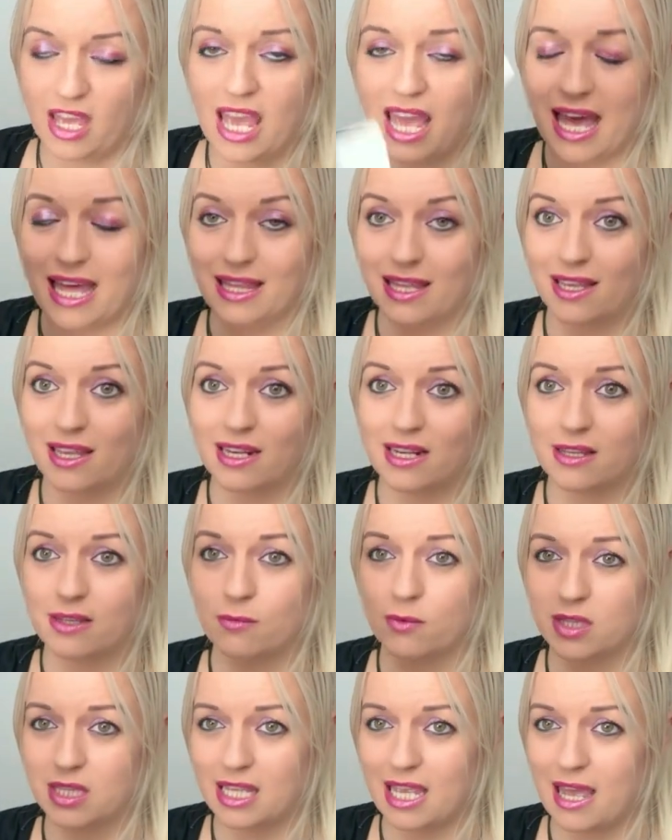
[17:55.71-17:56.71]
And they're gonna,
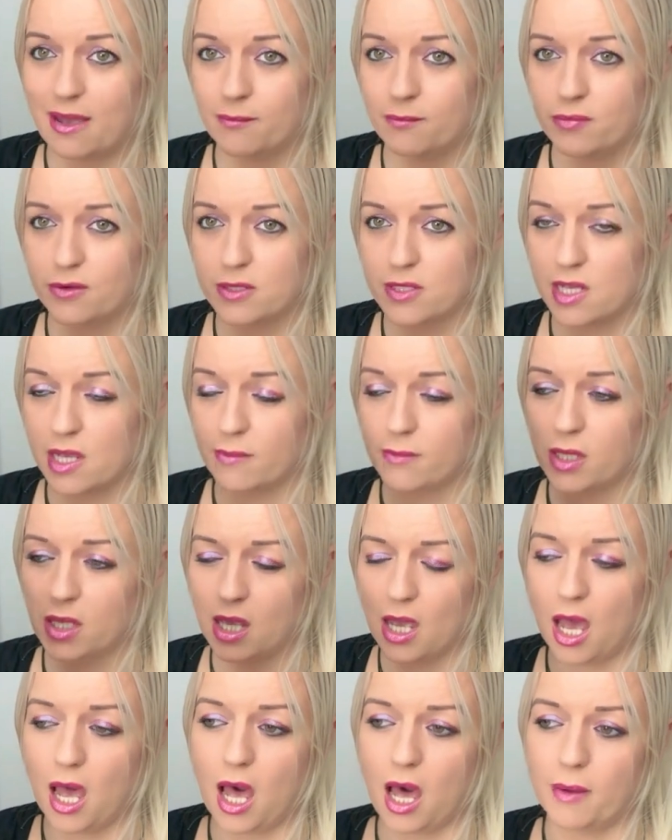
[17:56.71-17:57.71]
with the Empress coming
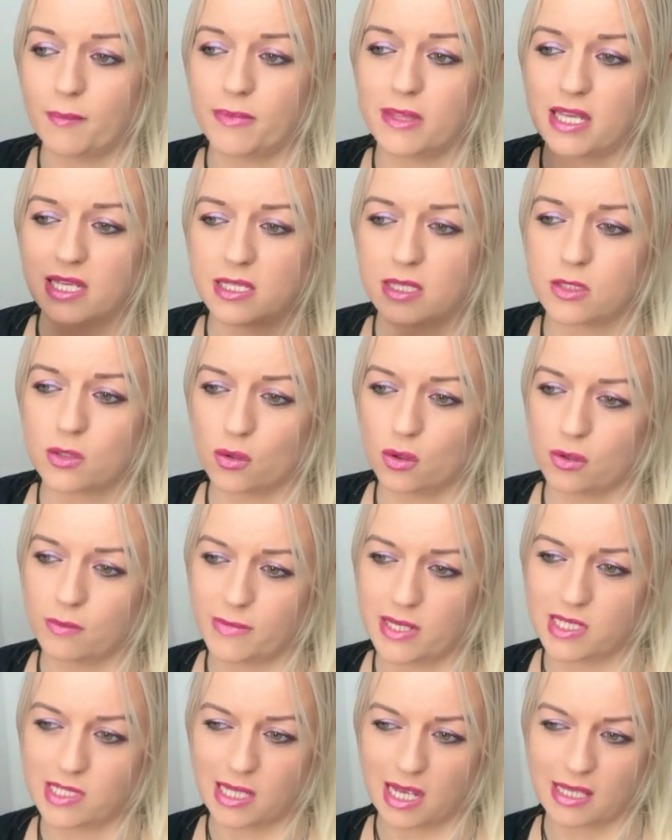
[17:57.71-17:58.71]
up, this is
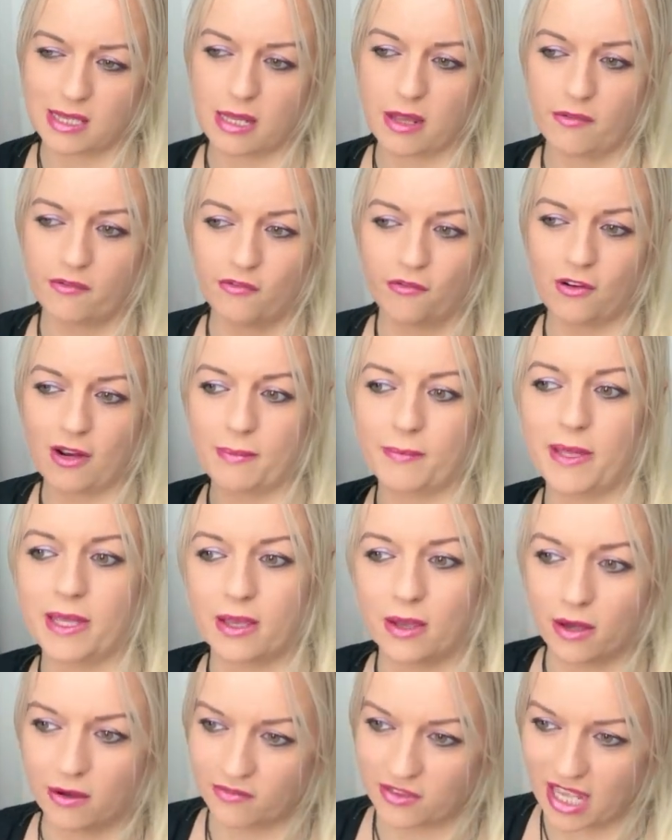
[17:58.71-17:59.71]
almost like the flipping
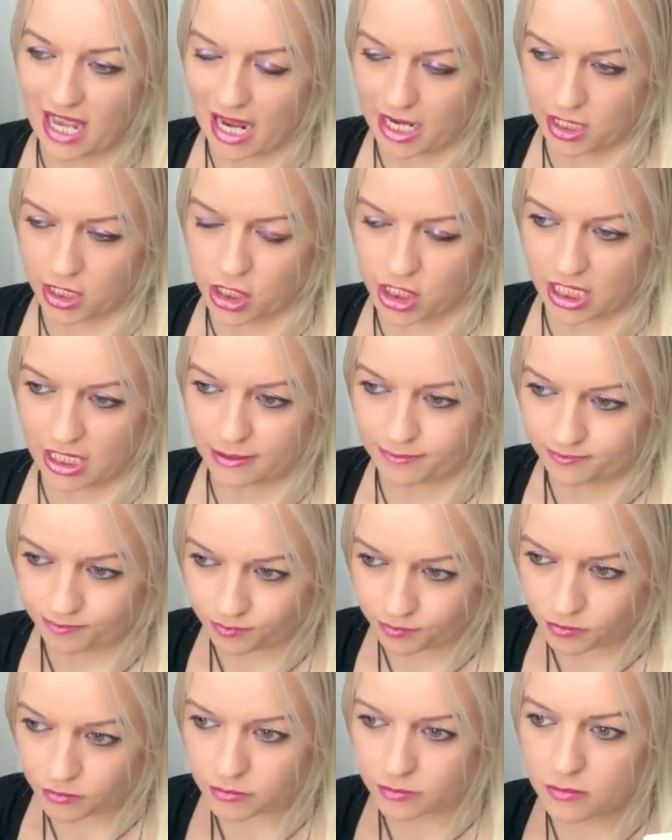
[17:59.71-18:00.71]
of the energy.
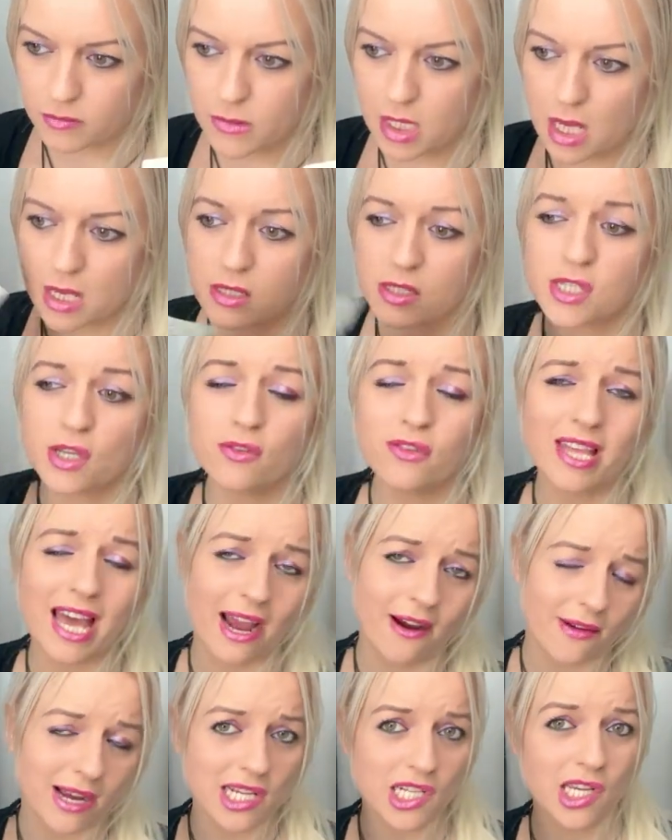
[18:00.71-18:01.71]
So they're
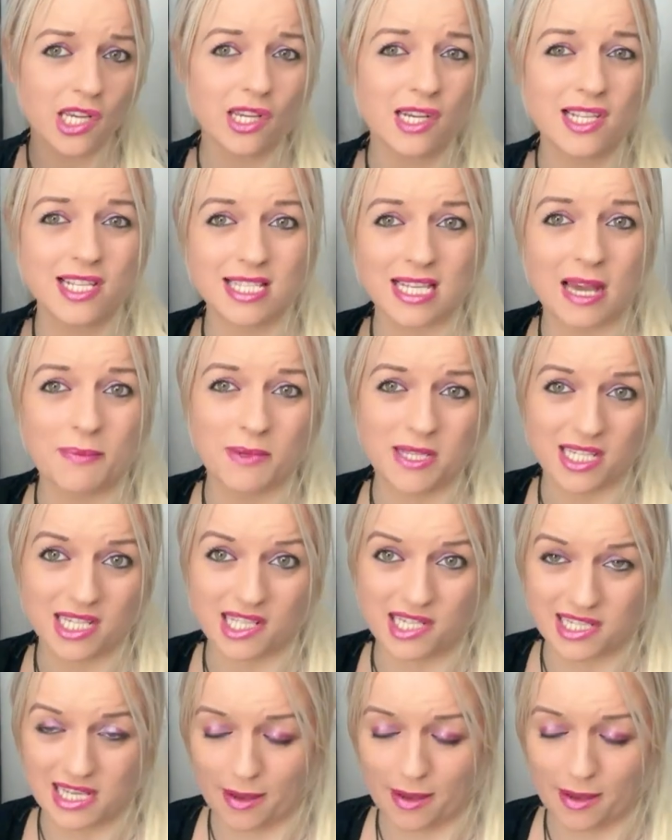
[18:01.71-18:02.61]
actually going to step into this